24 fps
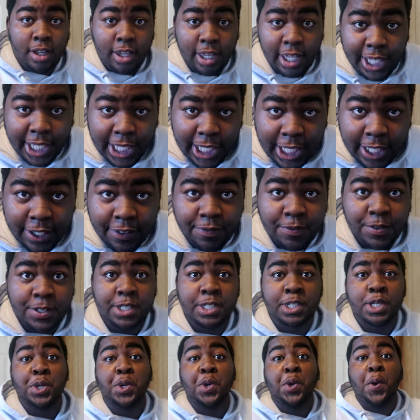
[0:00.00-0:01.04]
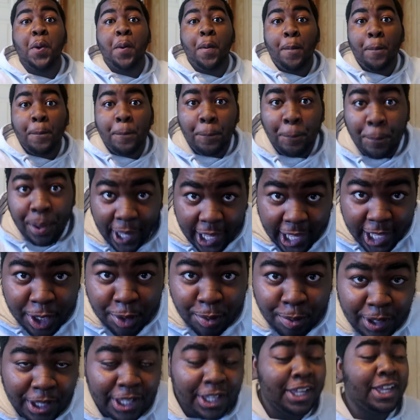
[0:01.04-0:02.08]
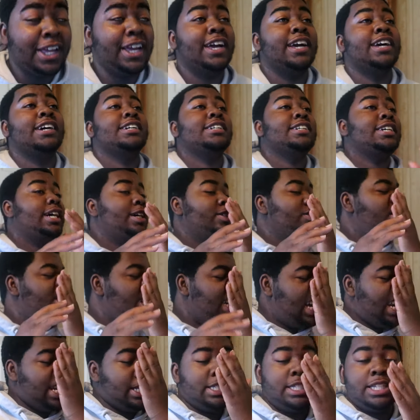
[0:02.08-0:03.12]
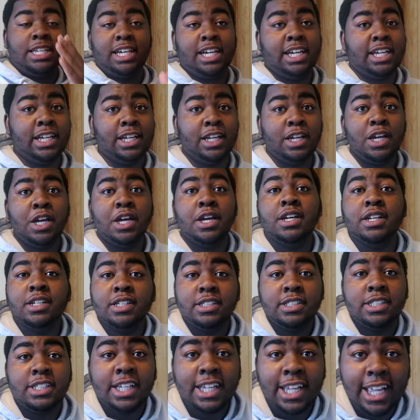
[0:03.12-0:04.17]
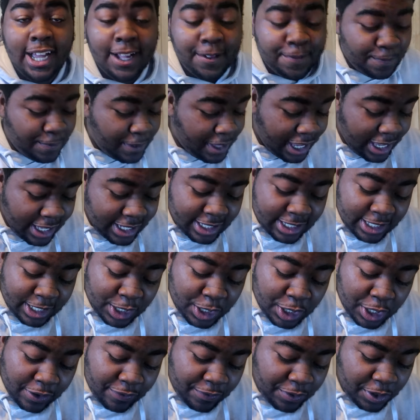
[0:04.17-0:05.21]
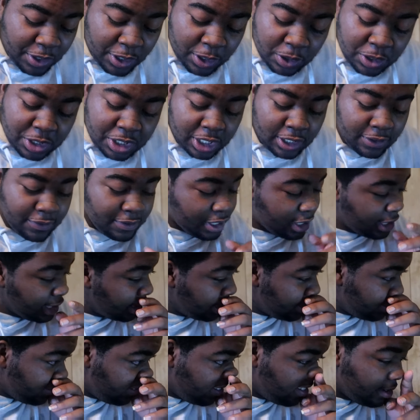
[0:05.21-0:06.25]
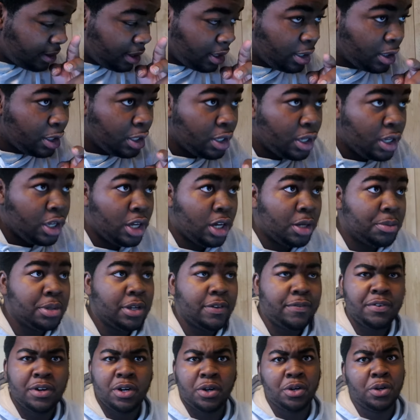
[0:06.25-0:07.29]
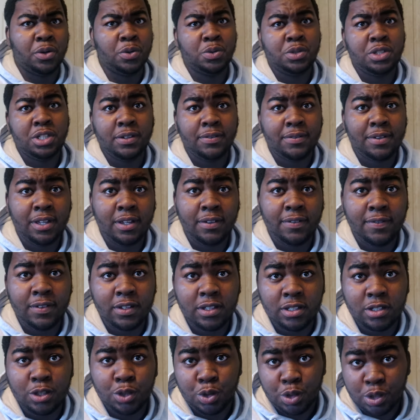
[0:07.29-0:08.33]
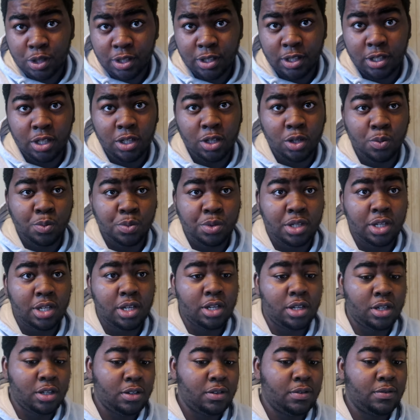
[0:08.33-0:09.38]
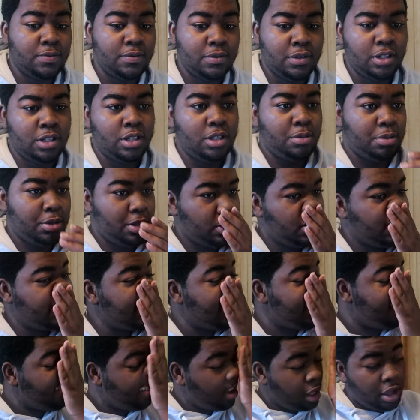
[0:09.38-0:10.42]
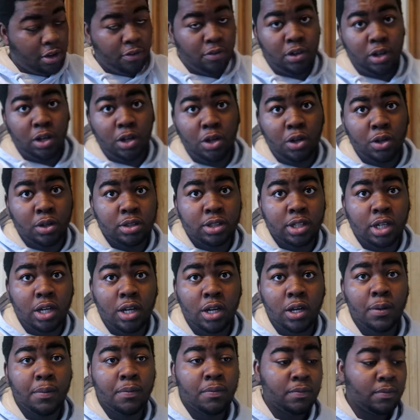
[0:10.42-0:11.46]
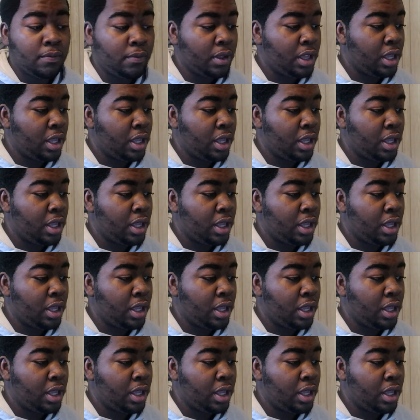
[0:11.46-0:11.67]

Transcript: Keef's baby. I'm trying to tell you. She got, and you, if you know Chief Keef, if you don't know who Chief Keef is, you should, you know what I'm saying? He, he been in the rock game for a long time.